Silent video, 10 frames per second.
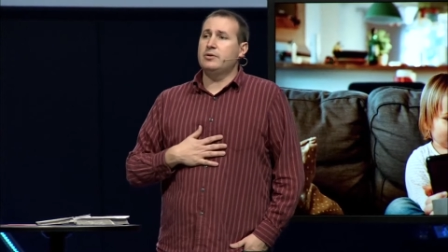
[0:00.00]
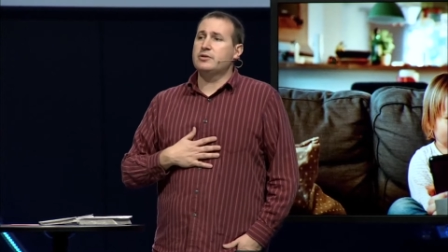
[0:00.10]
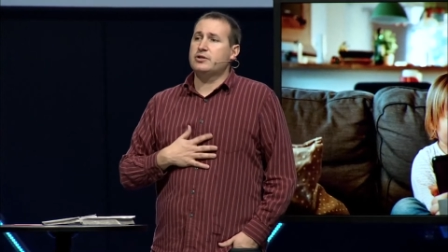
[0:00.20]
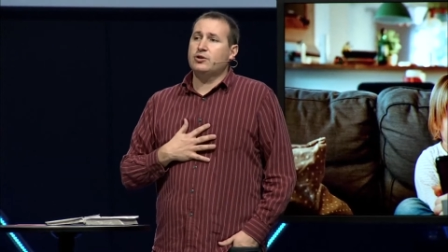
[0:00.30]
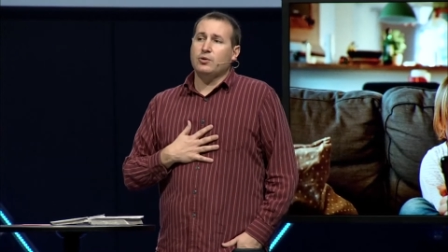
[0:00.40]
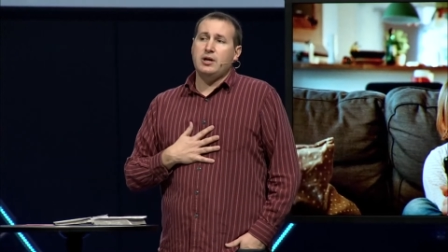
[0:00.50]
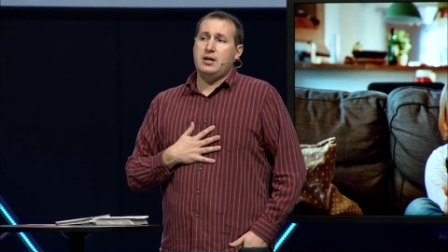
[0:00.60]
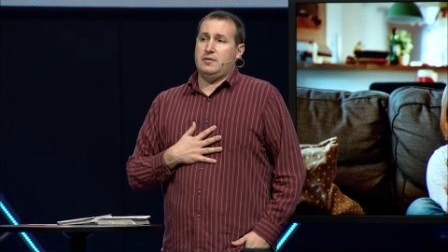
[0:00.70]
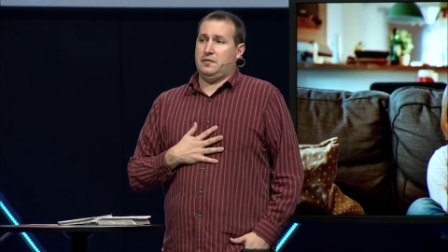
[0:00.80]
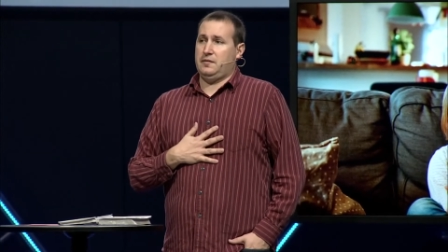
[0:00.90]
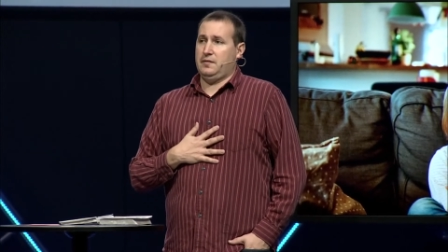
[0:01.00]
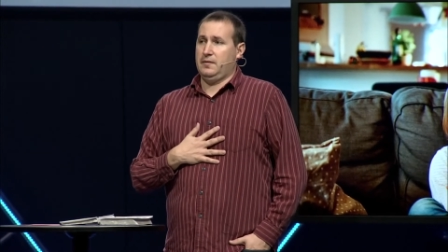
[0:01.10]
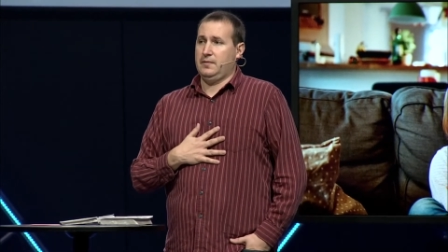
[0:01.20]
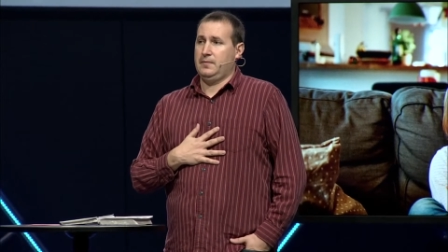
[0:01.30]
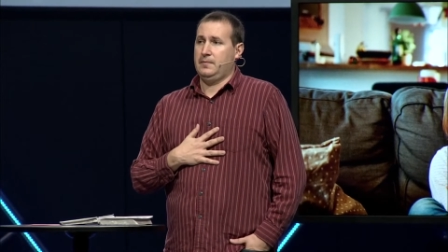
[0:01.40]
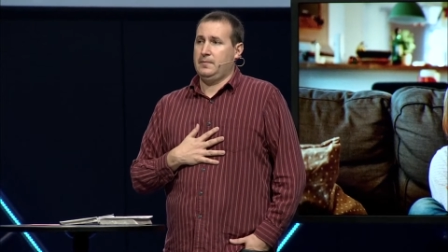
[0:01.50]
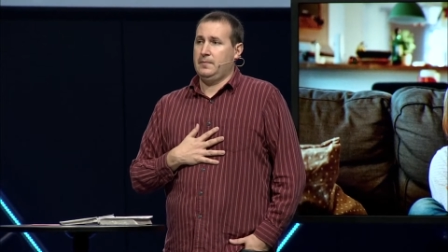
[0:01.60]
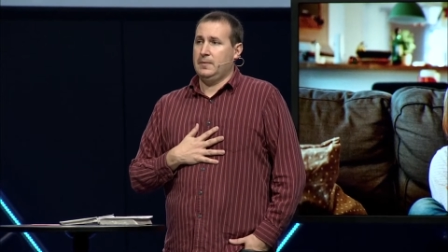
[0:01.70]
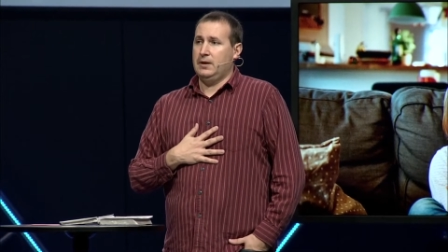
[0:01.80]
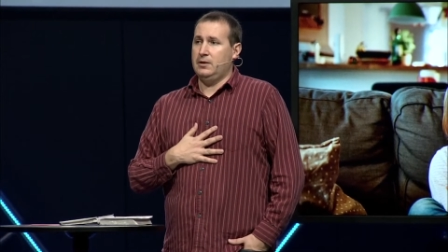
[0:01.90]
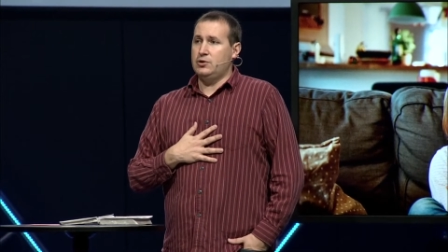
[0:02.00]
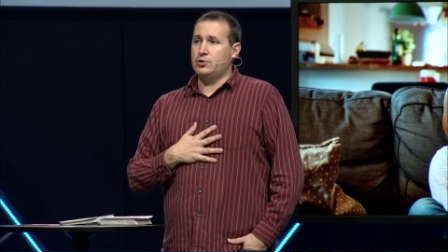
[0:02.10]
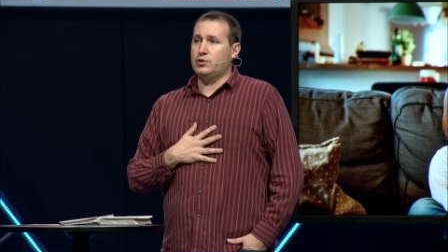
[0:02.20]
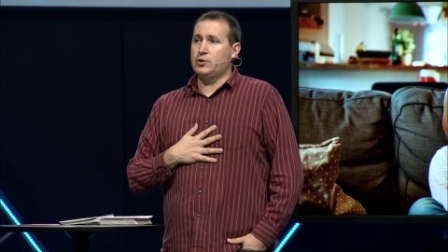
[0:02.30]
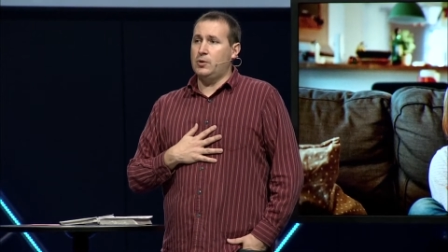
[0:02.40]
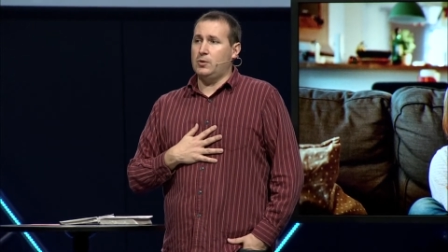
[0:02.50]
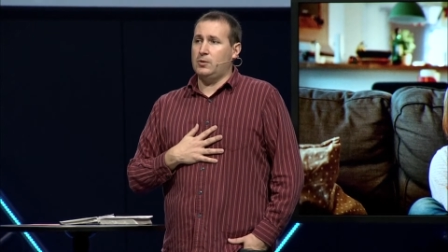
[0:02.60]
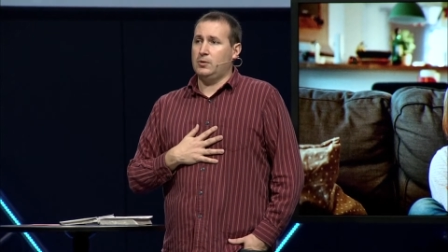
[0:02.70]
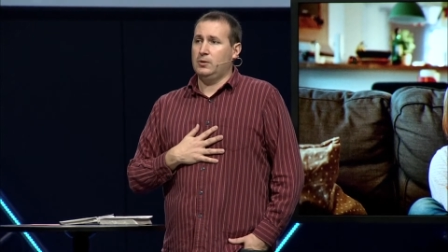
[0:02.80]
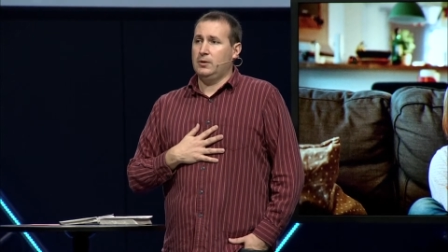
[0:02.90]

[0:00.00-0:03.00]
there's grief in your soul